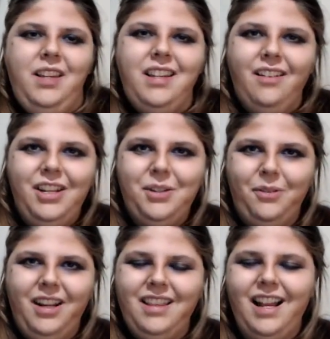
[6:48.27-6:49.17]
scary
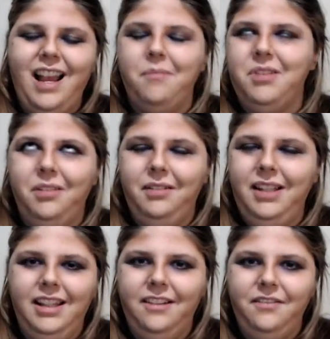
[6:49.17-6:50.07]
story that I
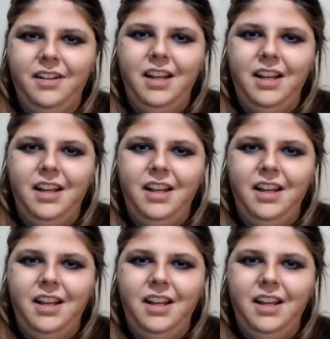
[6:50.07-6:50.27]
absolutely love.